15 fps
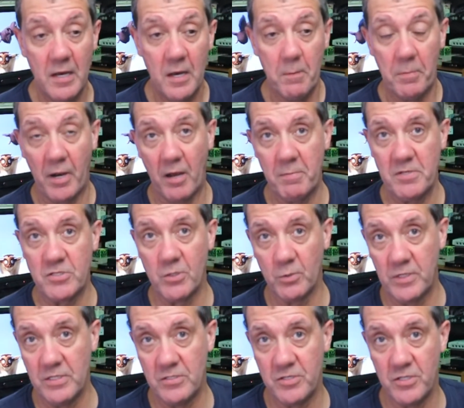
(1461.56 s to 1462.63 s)
But I've been
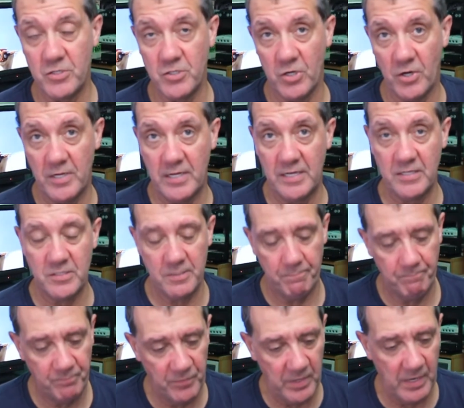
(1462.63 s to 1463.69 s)
talking to the Chinese,
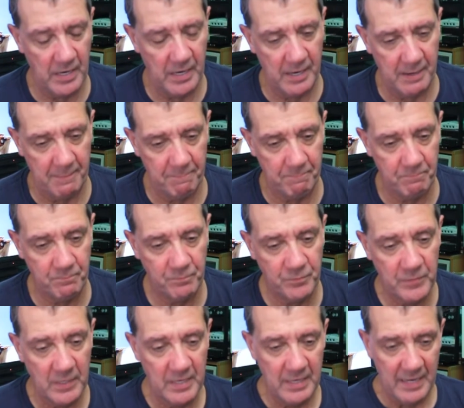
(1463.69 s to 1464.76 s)
and
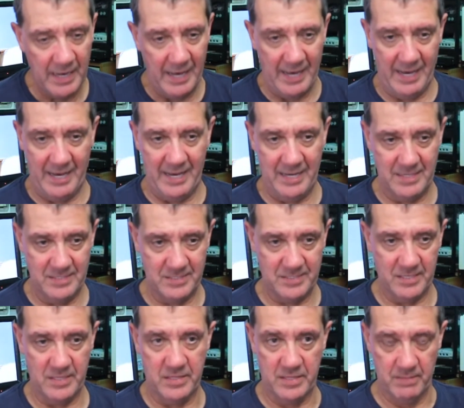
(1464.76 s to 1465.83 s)

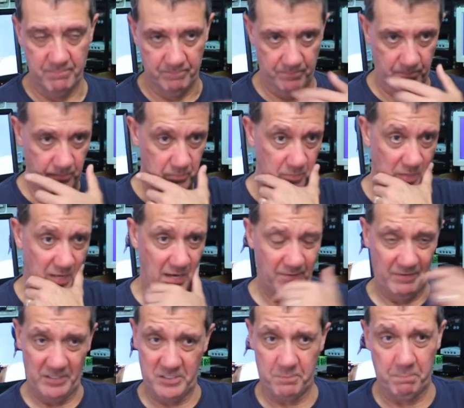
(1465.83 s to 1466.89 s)
I've
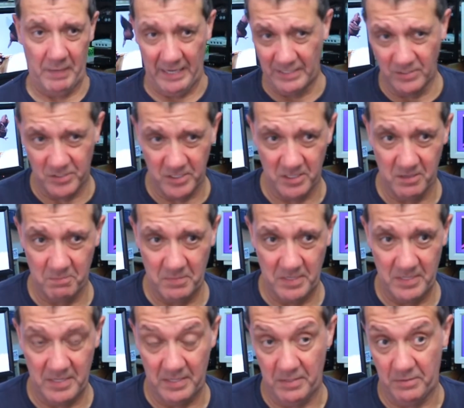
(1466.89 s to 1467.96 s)
explained to them
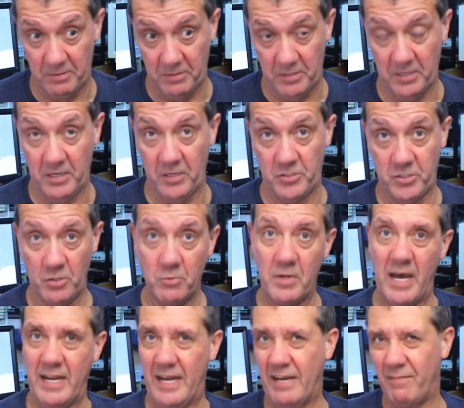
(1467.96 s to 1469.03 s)
the issue,
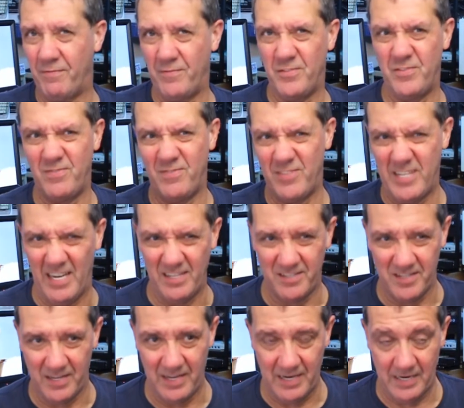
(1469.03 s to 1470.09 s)
and they've
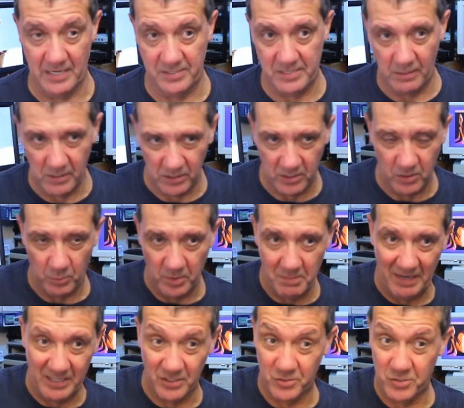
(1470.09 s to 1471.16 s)
tested it. And I said, look, can we
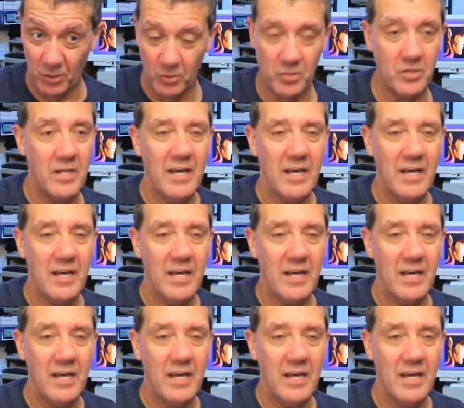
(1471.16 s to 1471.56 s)
make a dock?